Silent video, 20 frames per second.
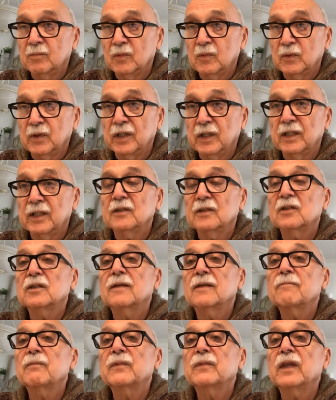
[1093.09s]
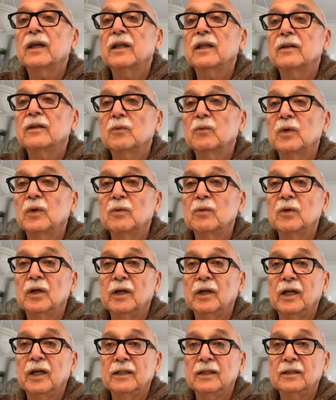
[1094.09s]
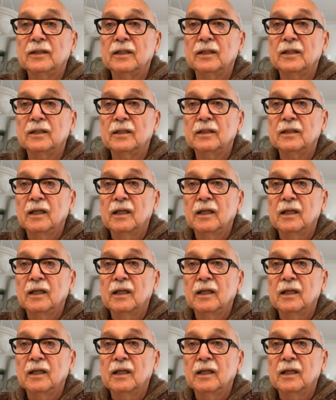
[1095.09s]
Marines. And we were at the